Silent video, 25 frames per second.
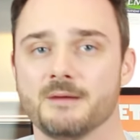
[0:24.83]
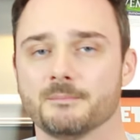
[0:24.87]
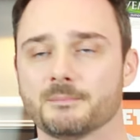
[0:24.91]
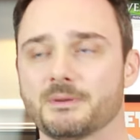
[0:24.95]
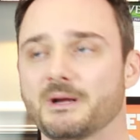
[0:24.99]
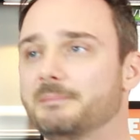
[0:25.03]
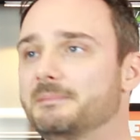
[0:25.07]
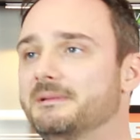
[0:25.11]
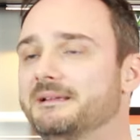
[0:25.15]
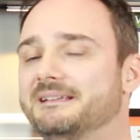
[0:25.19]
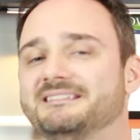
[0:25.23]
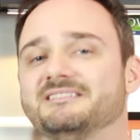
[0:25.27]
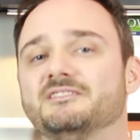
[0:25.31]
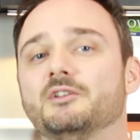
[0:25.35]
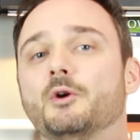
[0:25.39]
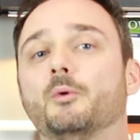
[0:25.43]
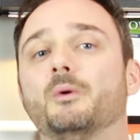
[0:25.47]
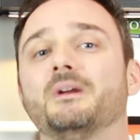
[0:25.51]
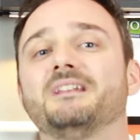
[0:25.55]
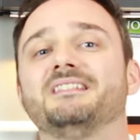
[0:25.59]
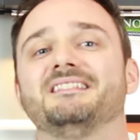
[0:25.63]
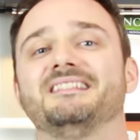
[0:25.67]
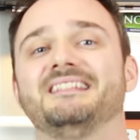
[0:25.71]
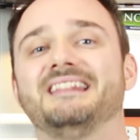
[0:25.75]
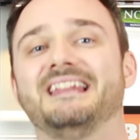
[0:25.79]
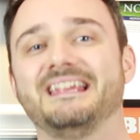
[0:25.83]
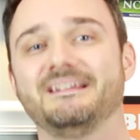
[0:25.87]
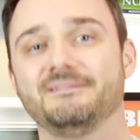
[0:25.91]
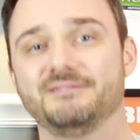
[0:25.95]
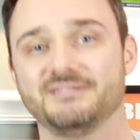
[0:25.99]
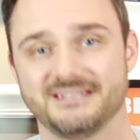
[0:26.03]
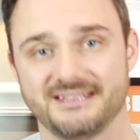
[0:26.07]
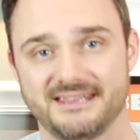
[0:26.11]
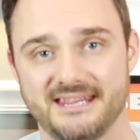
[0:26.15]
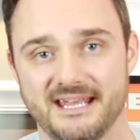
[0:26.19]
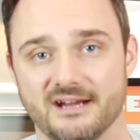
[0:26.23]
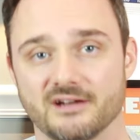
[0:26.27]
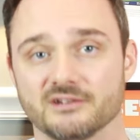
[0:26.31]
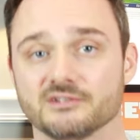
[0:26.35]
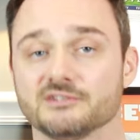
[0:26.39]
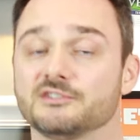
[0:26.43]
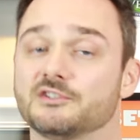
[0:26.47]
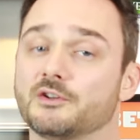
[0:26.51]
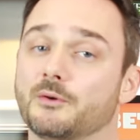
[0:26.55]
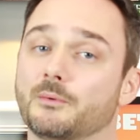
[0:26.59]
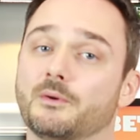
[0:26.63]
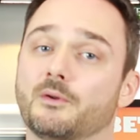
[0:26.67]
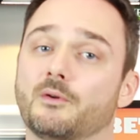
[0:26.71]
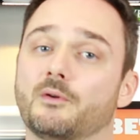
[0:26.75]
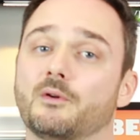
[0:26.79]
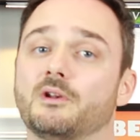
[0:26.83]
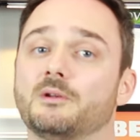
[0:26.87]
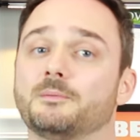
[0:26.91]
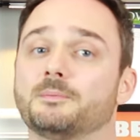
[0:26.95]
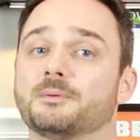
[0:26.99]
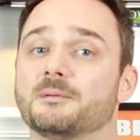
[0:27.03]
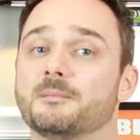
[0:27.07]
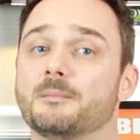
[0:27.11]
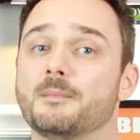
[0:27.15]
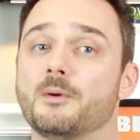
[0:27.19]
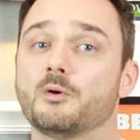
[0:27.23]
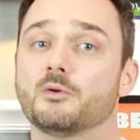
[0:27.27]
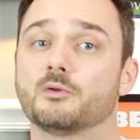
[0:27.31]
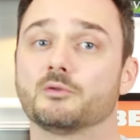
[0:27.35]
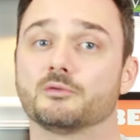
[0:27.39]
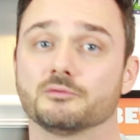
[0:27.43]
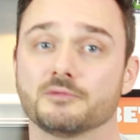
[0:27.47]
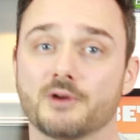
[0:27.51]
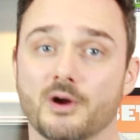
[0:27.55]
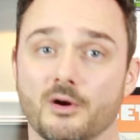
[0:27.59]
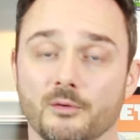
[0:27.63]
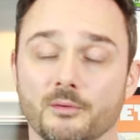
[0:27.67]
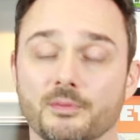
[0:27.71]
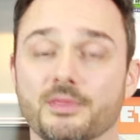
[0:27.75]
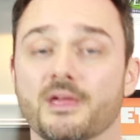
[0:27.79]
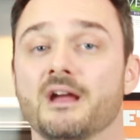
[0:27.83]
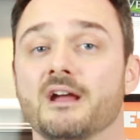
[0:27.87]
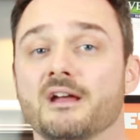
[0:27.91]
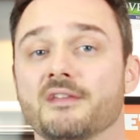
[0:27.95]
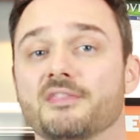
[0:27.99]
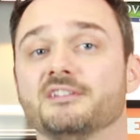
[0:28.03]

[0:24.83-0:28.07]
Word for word: Problem is no one lives there, so in order to promote growth,